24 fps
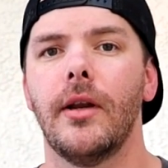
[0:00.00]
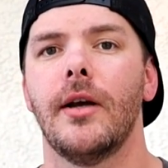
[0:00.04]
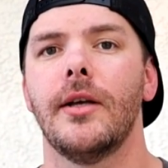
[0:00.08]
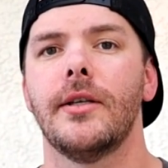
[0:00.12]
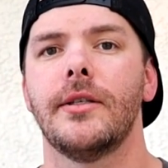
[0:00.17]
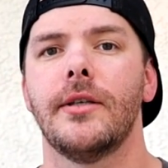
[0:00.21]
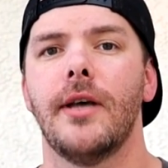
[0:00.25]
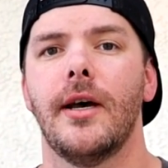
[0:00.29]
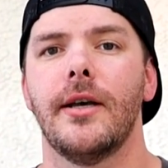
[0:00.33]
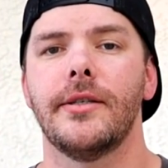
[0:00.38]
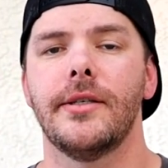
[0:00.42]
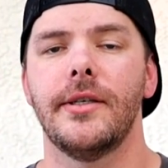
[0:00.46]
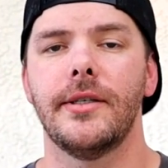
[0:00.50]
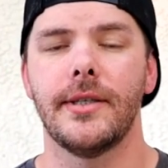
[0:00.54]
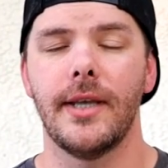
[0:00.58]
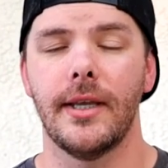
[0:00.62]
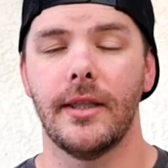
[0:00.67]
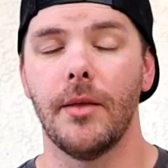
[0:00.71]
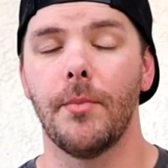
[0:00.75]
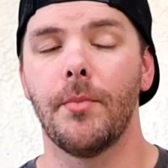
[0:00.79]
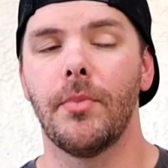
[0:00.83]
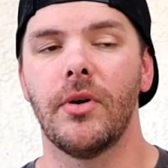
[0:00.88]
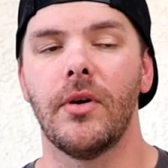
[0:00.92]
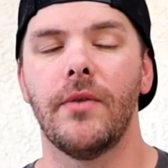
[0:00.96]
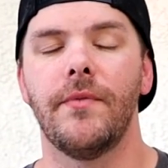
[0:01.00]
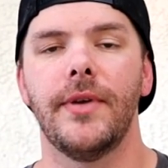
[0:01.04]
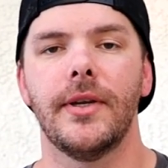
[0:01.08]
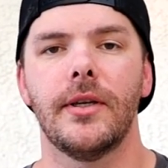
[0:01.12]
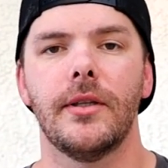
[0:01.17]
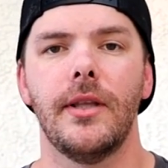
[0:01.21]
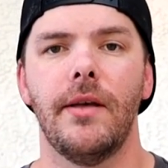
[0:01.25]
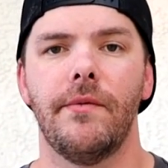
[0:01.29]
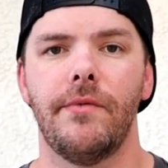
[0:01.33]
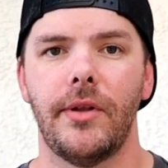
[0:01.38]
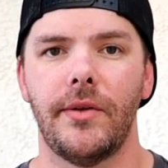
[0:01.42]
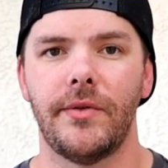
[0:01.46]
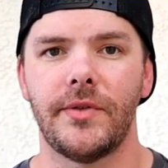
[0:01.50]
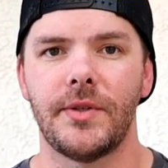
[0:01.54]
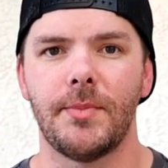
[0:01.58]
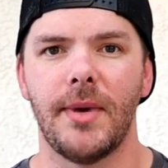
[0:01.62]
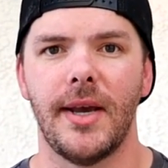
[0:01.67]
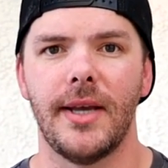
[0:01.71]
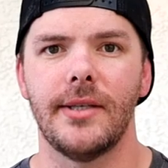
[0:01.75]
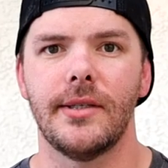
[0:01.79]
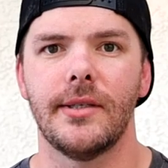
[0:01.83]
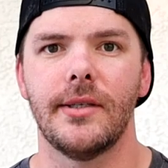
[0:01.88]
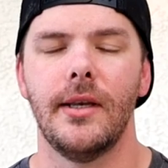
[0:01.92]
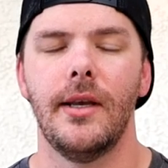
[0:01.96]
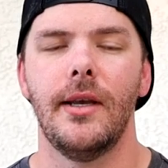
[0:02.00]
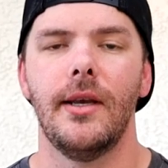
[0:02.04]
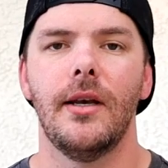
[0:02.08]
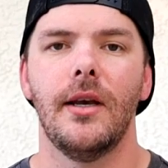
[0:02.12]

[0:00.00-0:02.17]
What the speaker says: Hot sauce is like the perfect level of spice.